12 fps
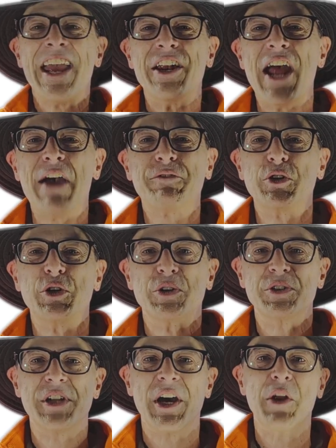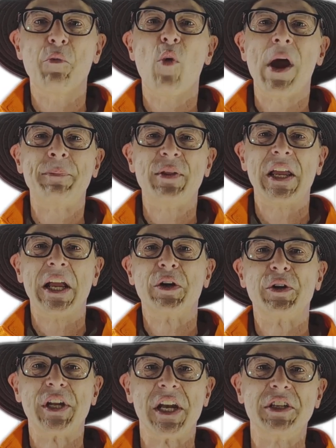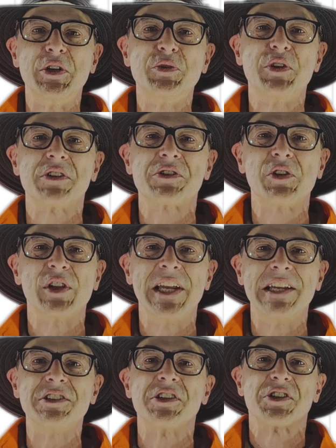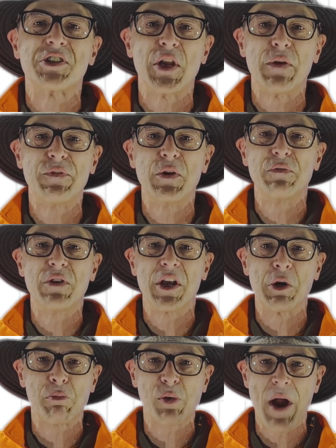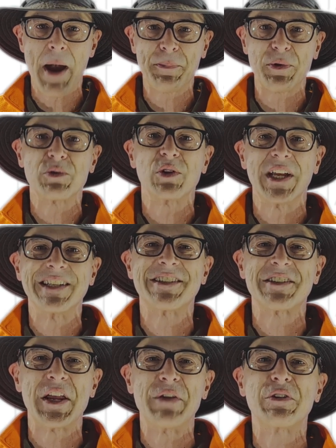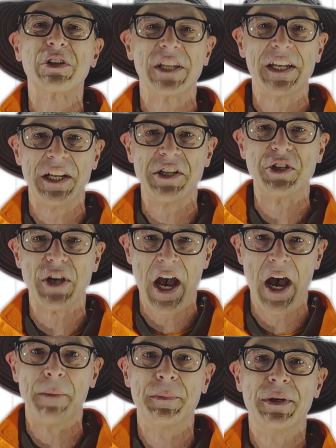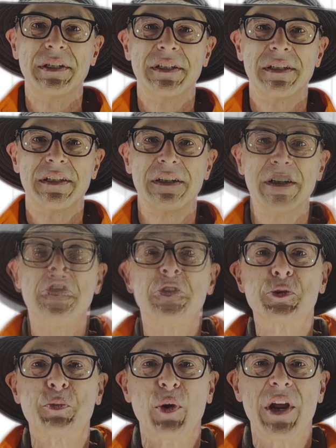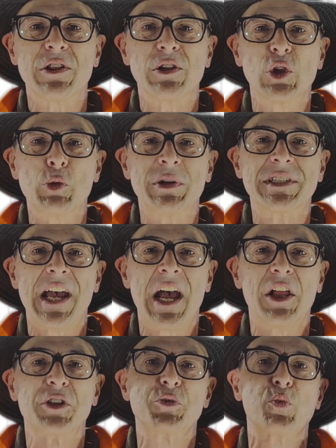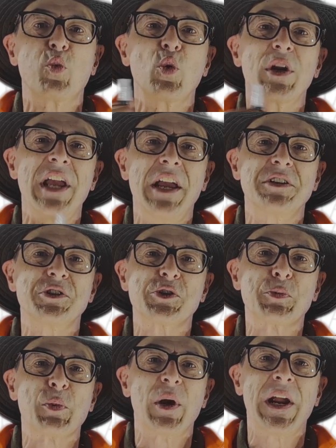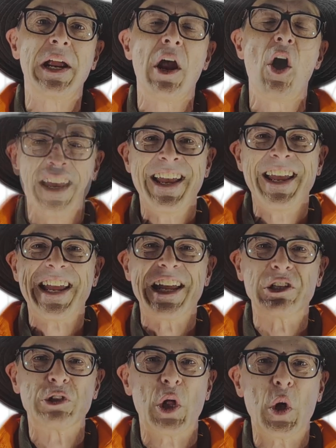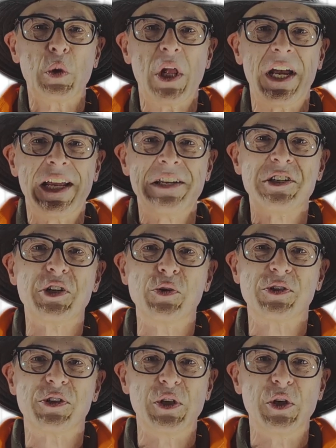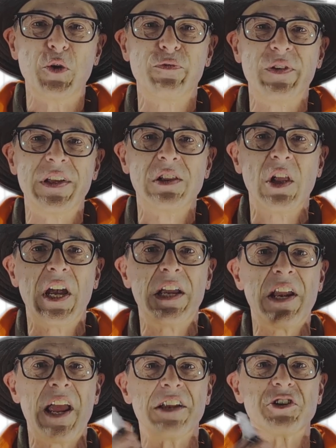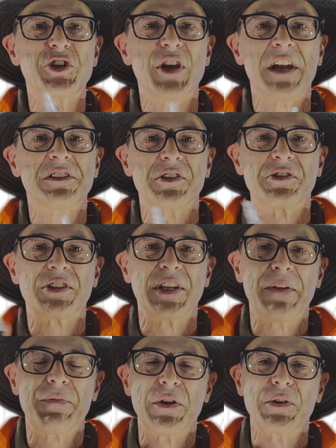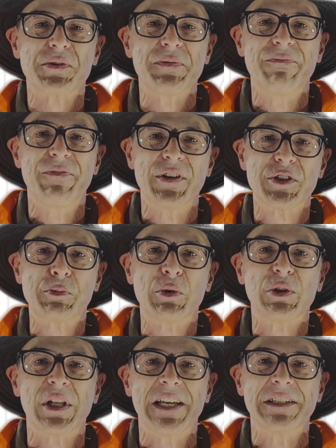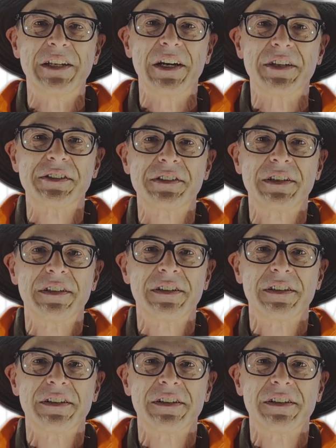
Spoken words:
And after you're done, wipe the area you just cleaned to see if you've done a proper lead-safe cleaning job. Spray the Lumetallix reagent spray in low light, use the UV light, and check to see if there's invisible lead dust.